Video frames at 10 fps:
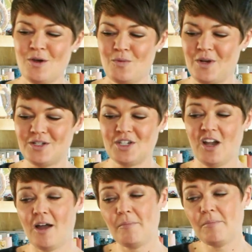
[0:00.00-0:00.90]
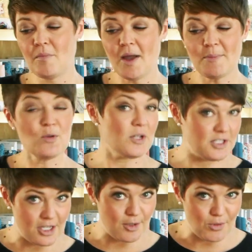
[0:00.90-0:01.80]
which might be
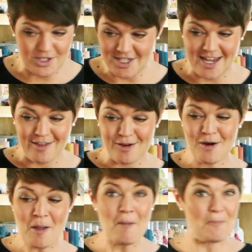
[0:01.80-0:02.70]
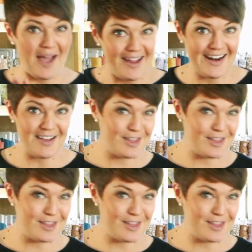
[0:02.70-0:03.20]
risky to put together, but I